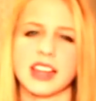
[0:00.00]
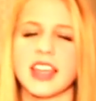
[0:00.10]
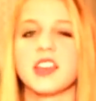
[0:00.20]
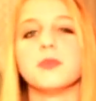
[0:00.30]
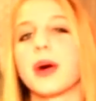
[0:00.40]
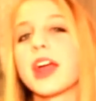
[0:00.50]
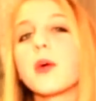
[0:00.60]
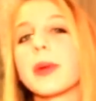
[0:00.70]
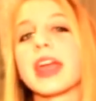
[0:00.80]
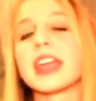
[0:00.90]
And by
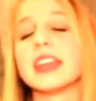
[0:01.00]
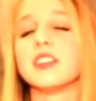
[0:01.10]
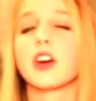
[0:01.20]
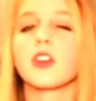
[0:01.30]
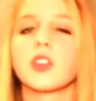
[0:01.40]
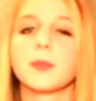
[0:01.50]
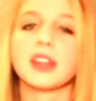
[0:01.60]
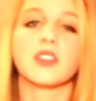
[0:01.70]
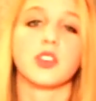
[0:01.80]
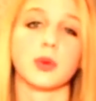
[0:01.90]
obey, it not only
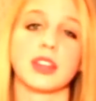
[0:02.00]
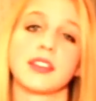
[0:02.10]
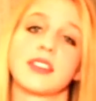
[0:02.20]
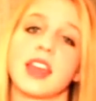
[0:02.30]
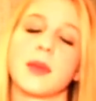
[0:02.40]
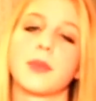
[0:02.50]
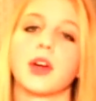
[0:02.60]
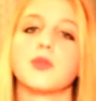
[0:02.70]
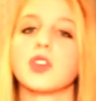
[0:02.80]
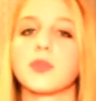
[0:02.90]
means do what they say,
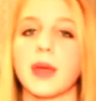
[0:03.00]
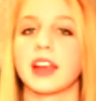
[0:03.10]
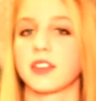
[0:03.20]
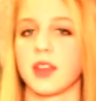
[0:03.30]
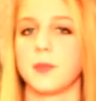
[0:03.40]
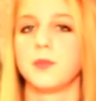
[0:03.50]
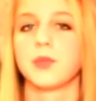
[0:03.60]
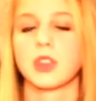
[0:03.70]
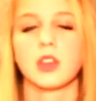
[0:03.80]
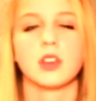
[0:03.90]
but respect them.
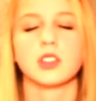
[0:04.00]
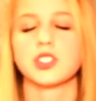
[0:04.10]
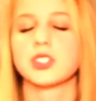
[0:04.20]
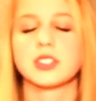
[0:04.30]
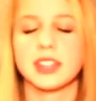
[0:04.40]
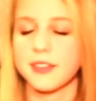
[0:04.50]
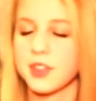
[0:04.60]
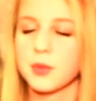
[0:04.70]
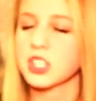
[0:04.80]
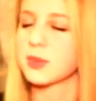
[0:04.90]
Just give
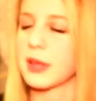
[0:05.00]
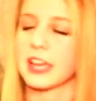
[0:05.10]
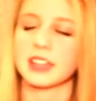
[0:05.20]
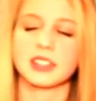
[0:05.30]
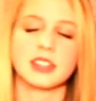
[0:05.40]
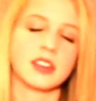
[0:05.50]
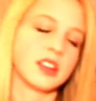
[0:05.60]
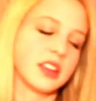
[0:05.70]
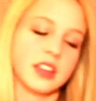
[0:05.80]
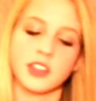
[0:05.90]
them respect.
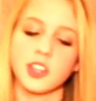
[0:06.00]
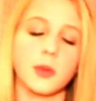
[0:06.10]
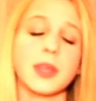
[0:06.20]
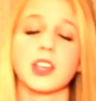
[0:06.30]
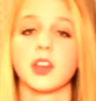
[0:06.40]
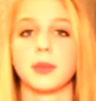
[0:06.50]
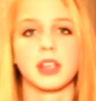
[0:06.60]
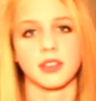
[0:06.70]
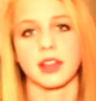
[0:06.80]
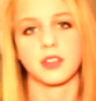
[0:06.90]
You'll be good
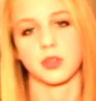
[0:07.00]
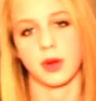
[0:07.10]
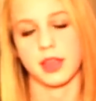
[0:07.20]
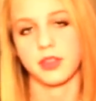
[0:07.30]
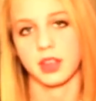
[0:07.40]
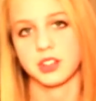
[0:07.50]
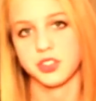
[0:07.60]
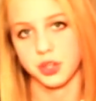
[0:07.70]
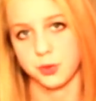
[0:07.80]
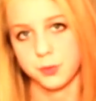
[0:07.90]
because that's the right thing
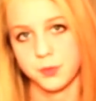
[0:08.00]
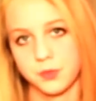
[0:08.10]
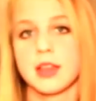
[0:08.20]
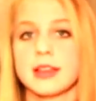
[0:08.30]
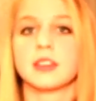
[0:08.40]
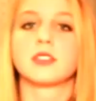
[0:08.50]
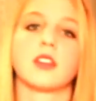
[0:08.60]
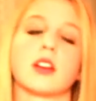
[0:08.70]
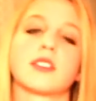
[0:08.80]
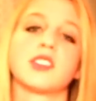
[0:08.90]
to do.
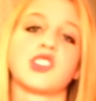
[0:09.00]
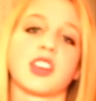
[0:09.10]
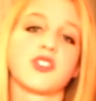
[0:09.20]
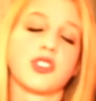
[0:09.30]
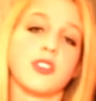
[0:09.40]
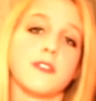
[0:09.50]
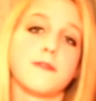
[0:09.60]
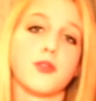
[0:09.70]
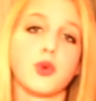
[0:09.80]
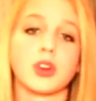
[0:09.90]
Song suggestion
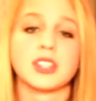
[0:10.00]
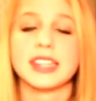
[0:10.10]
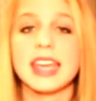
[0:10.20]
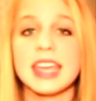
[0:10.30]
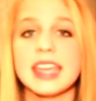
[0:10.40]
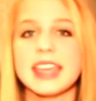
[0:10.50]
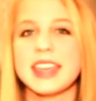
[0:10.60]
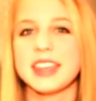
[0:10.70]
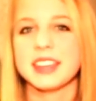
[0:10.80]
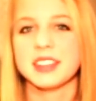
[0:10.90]
for today
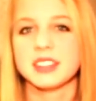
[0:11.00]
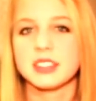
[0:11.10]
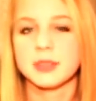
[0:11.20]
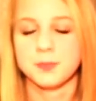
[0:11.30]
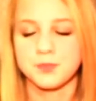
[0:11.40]
is